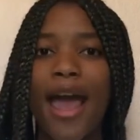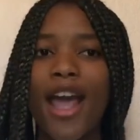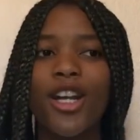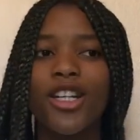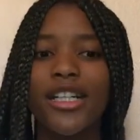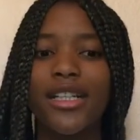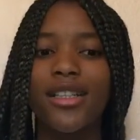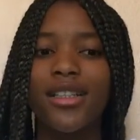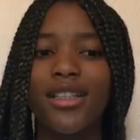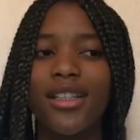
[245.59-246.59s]
angry,
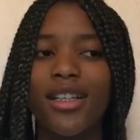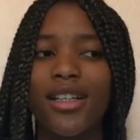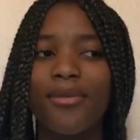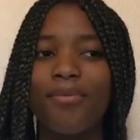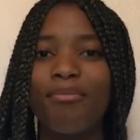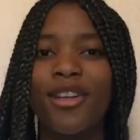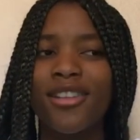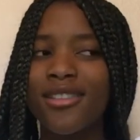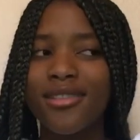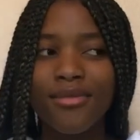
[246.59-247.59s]

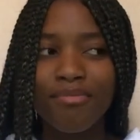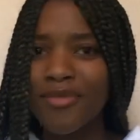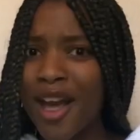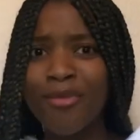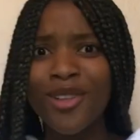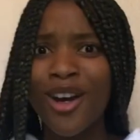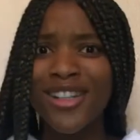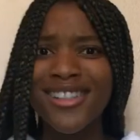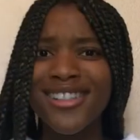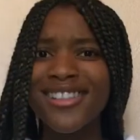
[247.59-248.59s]
because I'm not.